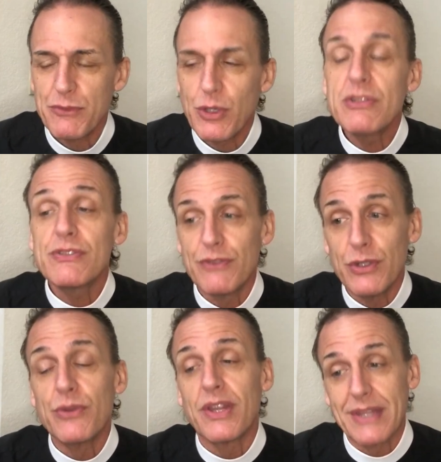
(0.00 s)
Joseph
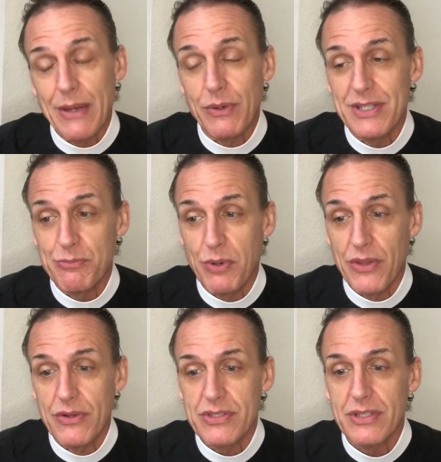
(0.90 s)
knew that they were his
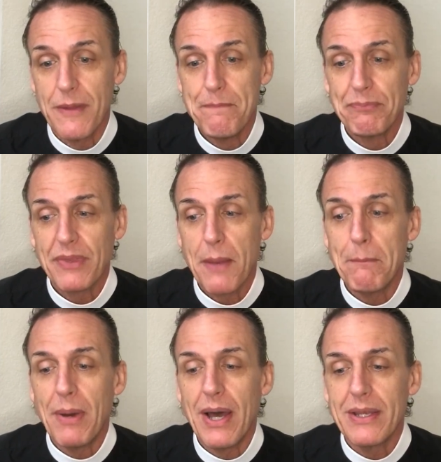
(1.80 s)
brothers,
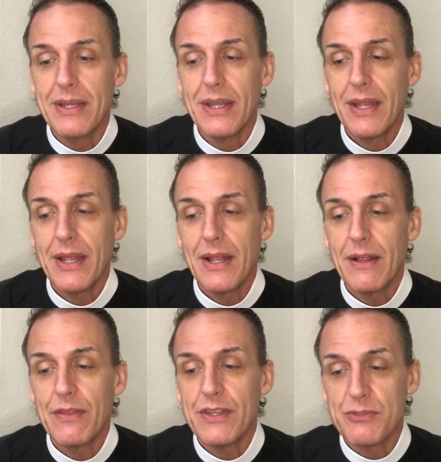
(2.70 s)
but
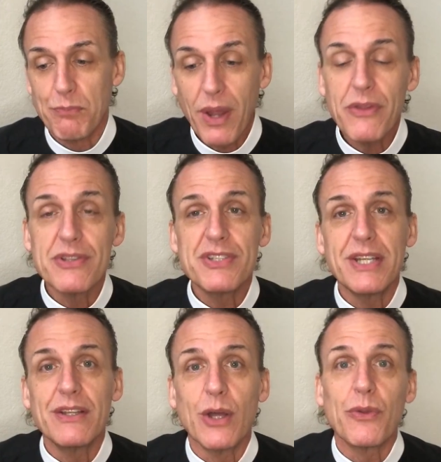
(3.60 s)
his brothers
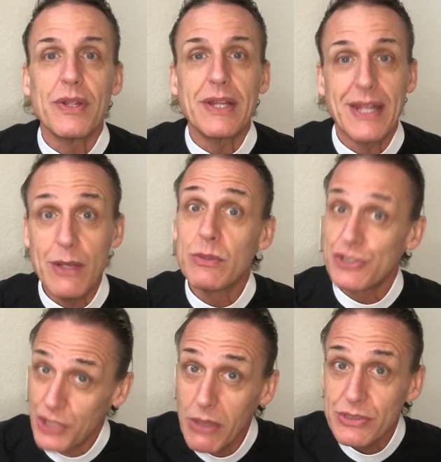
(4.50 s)
didn't know that he
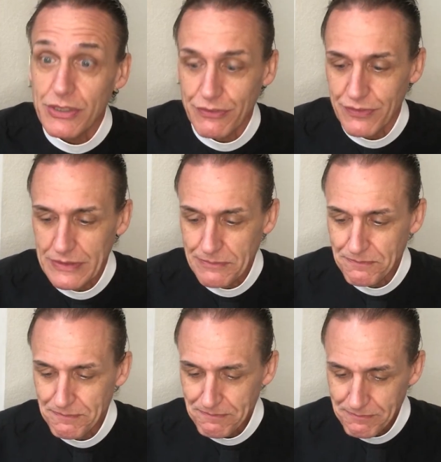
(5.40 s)
was Joseph.
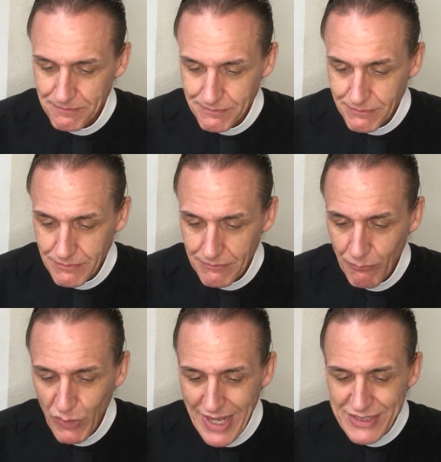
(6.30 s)

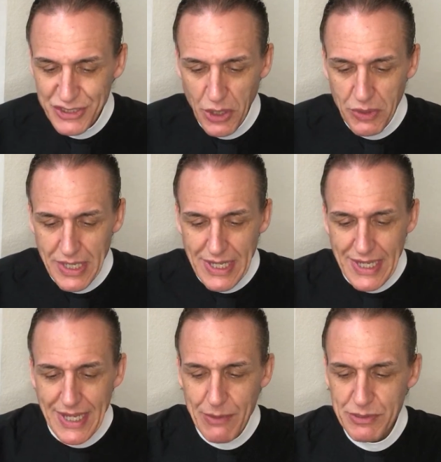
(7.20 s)
And so
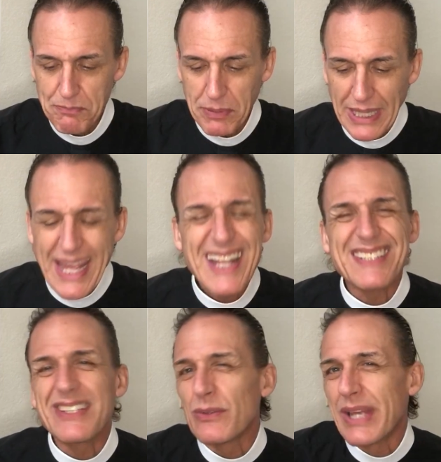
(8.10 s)
he was playing
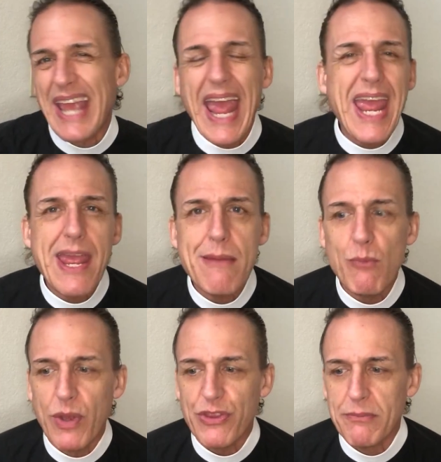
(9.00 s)
this little
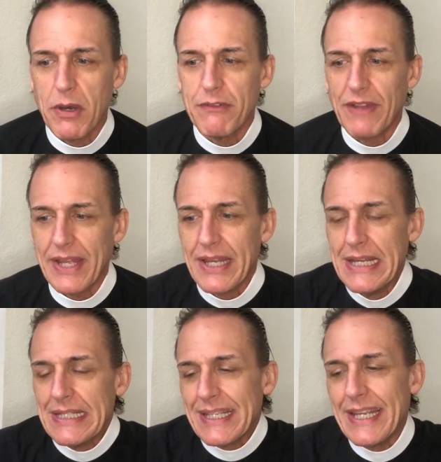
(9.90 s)
game with them of like
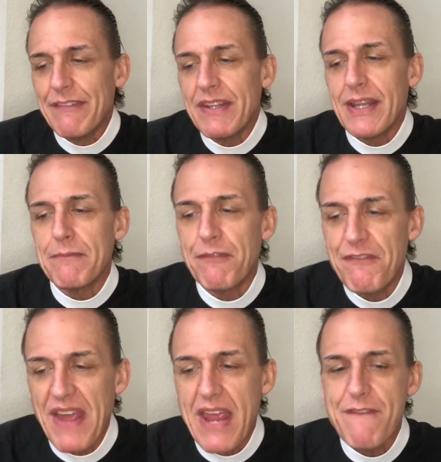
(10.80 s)
giving them
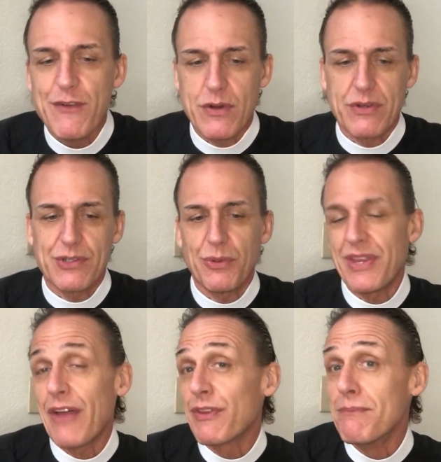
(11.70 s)
favors
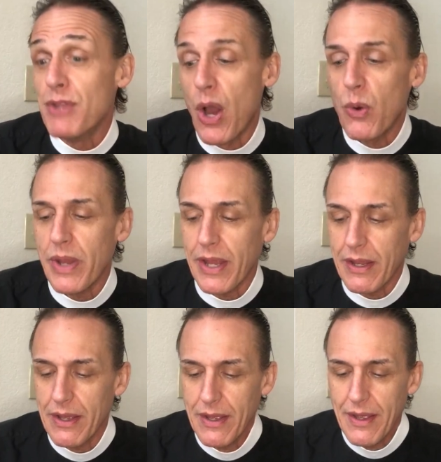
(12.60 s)
without them
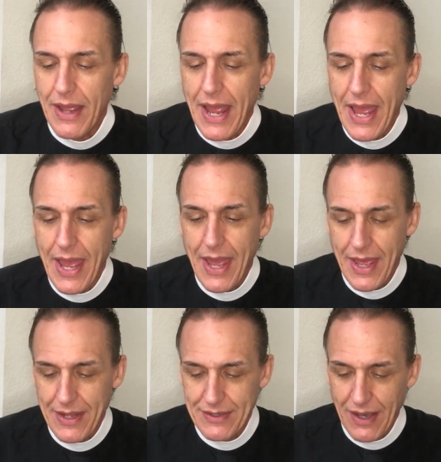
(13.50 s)
knowing
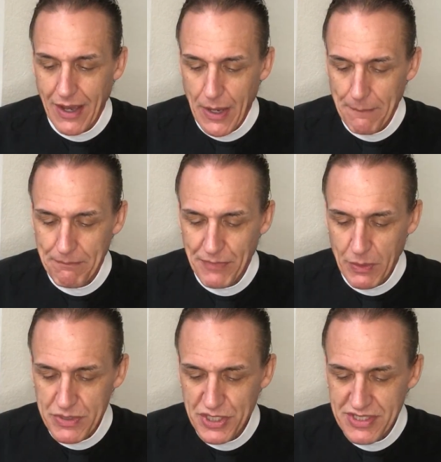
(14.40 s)
and um,
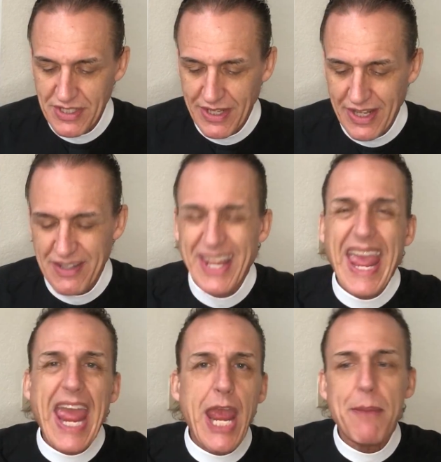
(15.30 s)
there was just like a
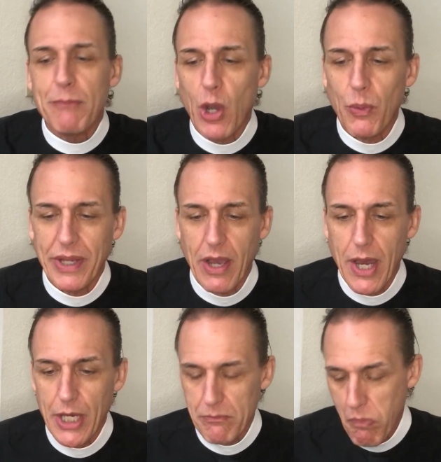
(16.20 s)
game going
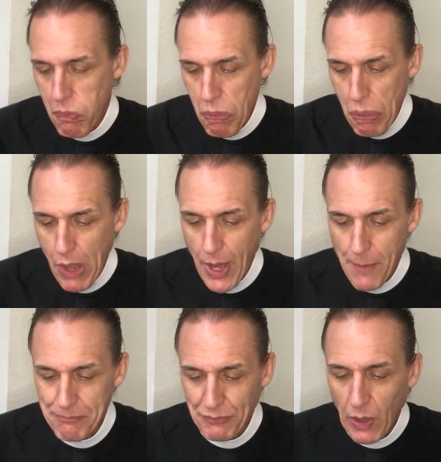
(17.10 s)
on.
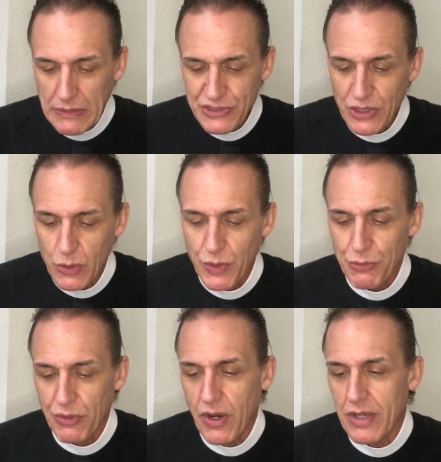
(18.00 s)
Um, also,
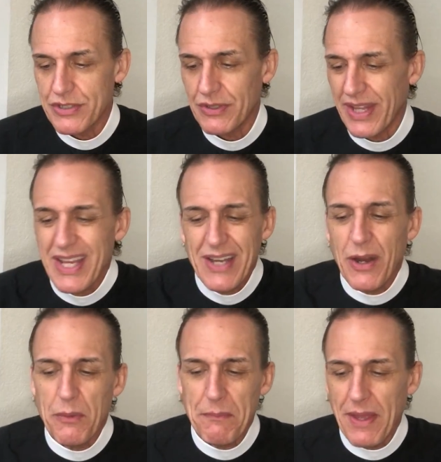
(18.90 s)
with regard to like,
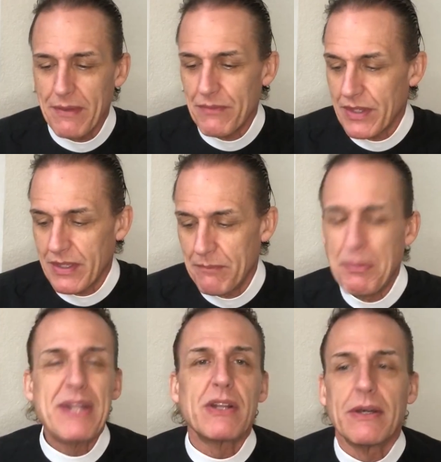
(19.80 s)
oh, uh,
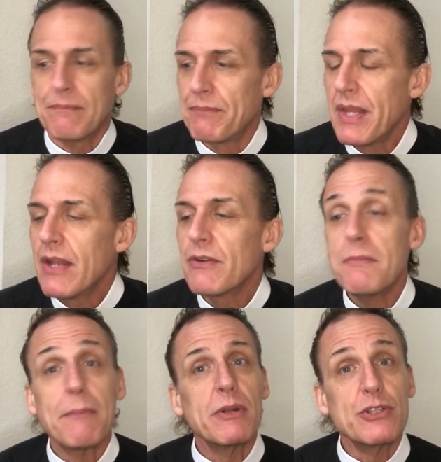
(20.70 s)
Ben, uh,
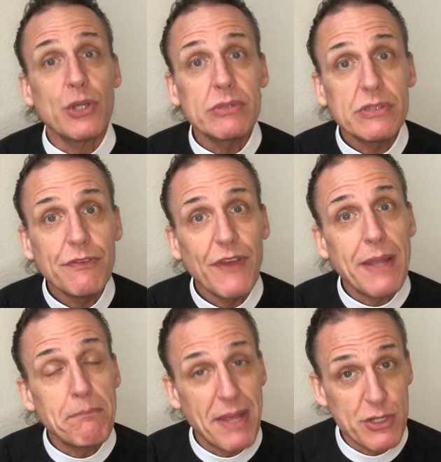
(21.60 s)
remember Joseph
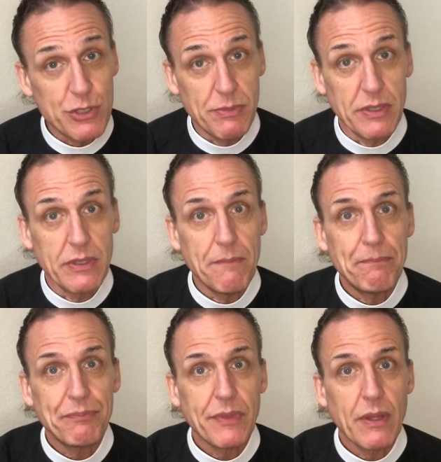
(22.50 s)
and Benjamin
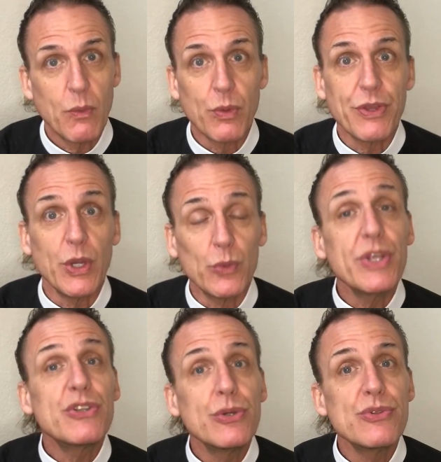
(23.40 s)
were the
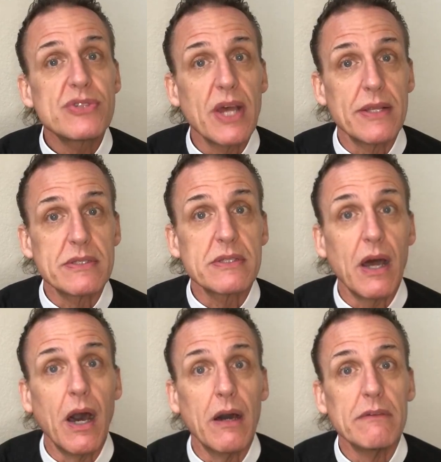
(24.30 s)
only two sons
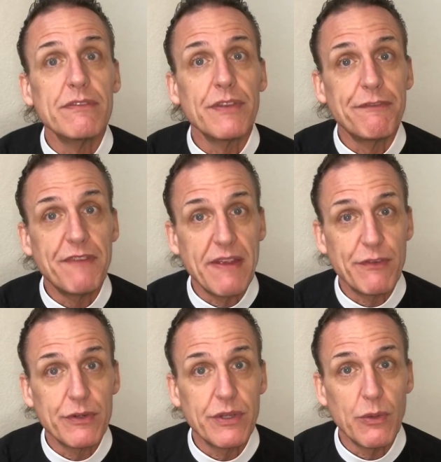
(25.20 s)
of the
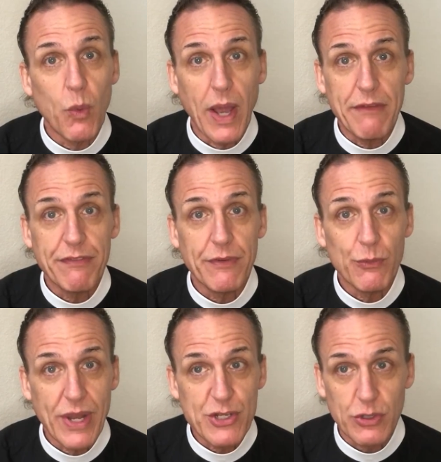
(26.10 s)
favored wife,
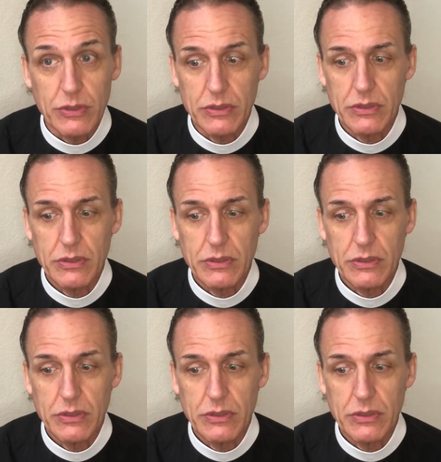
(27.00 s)
Rachel.